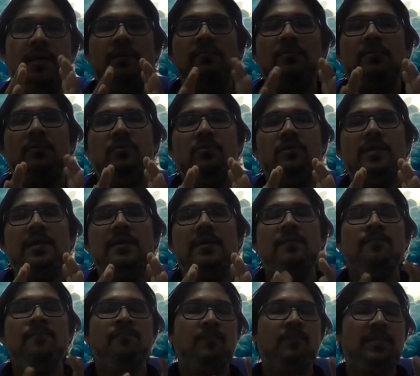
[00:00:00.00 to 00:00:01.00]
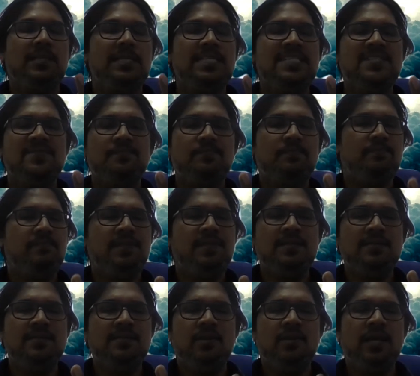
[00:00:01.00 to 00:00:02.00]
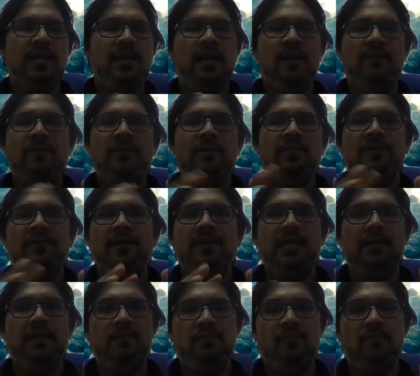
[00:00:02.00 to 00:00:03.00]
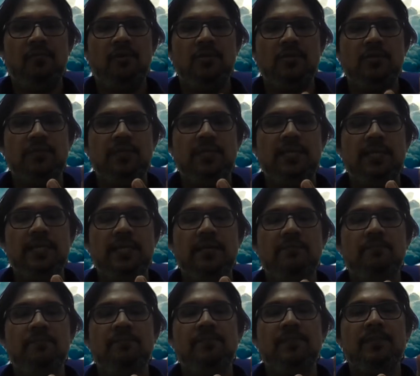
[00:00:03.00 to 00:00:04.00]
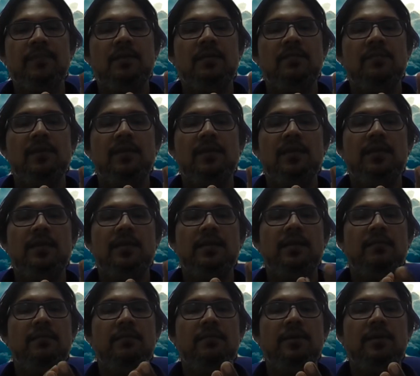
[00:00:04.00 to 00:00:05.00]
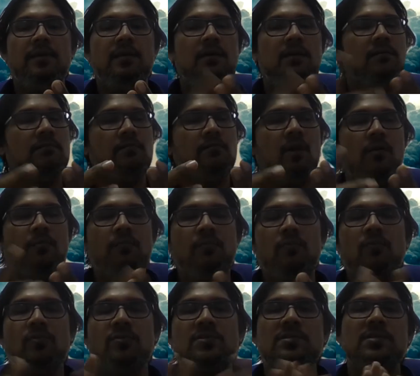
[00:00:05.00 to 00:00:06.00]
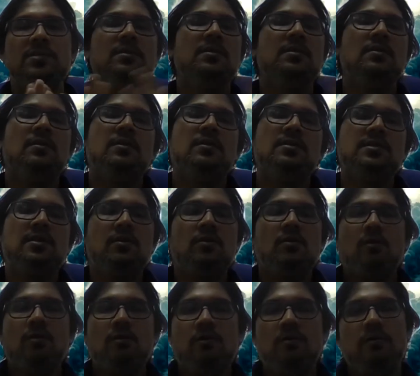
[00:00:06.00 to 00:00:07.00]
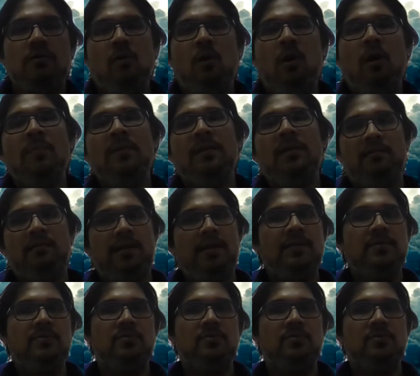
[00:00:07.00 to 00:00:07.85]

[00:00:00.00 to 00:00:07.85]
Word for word: time to do that. But these things you can have your different name if you want. So Medium, even LinkedIn, uh, blog post. It's a normal, right?